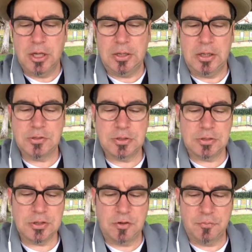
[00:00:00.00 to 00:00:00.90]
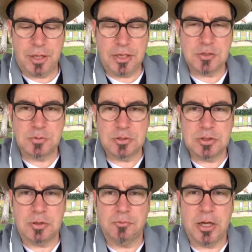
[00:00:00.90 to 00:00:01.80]
and then self-management
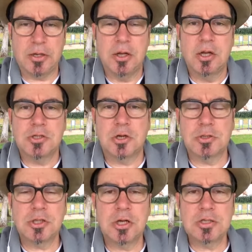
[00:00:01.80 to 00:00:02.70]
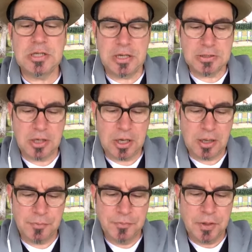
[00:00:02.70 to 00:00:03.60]
team, right? So it's going to take
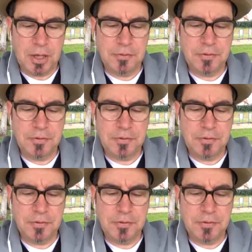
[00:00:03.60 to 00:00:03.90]
time. I